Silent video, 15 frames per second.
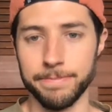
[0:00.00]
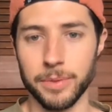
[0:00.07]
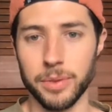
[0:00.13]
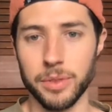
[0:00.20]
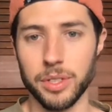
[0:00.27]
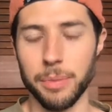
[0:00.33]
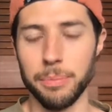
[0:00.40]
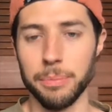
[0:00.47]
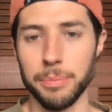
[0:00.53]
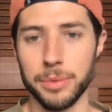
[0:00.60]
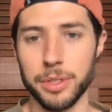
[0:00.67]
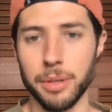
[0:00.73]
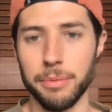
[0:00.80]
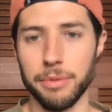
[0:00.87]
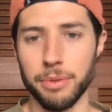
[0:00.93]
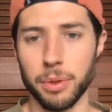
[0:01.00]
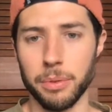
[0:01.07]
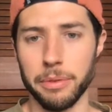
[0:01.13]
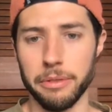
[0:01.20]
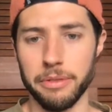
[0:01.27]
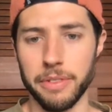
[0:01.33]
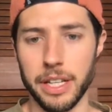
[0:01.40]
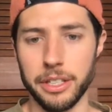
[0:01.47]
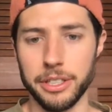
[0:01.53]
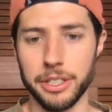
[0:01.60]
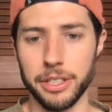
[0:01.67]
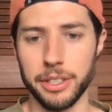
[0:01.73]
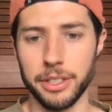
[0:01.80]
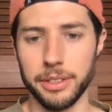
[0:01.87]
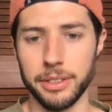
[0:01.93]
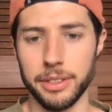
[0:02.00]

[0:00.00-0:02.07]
some form of nature